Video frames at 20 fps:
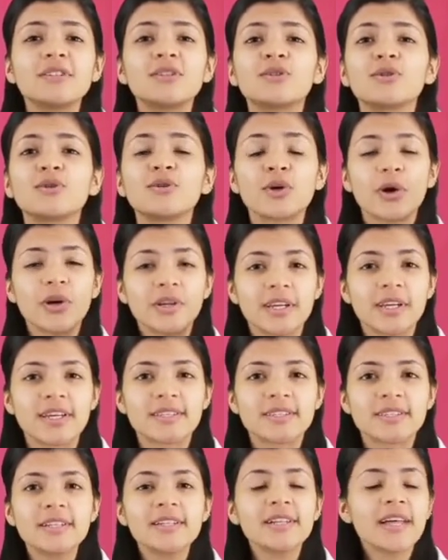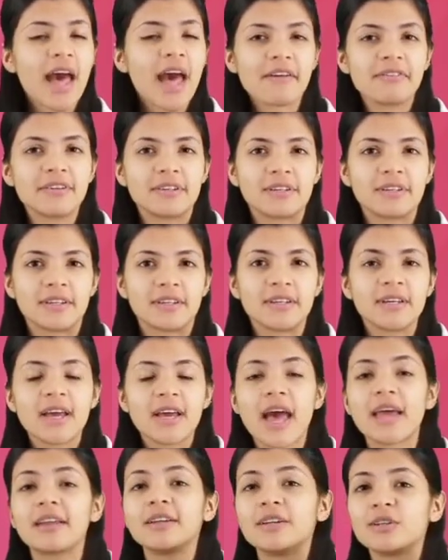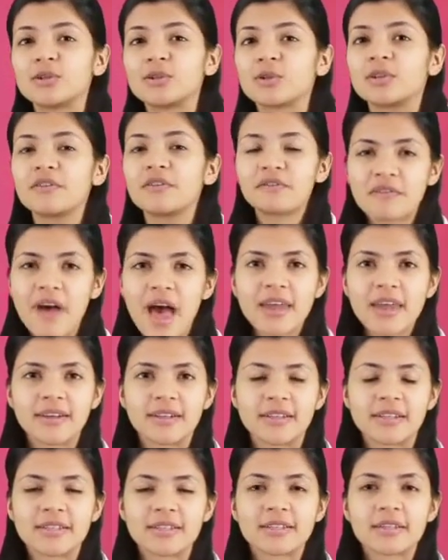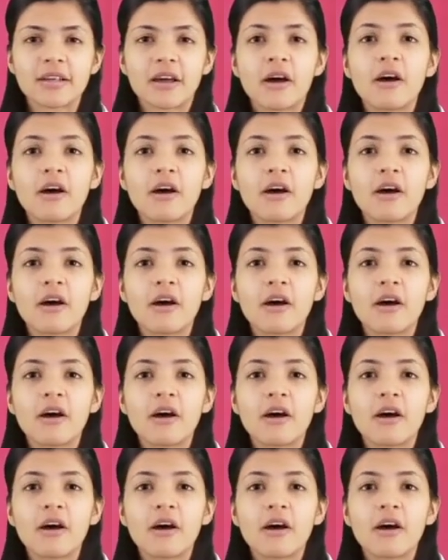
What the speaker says: through your nasal cavity and into the pharynx.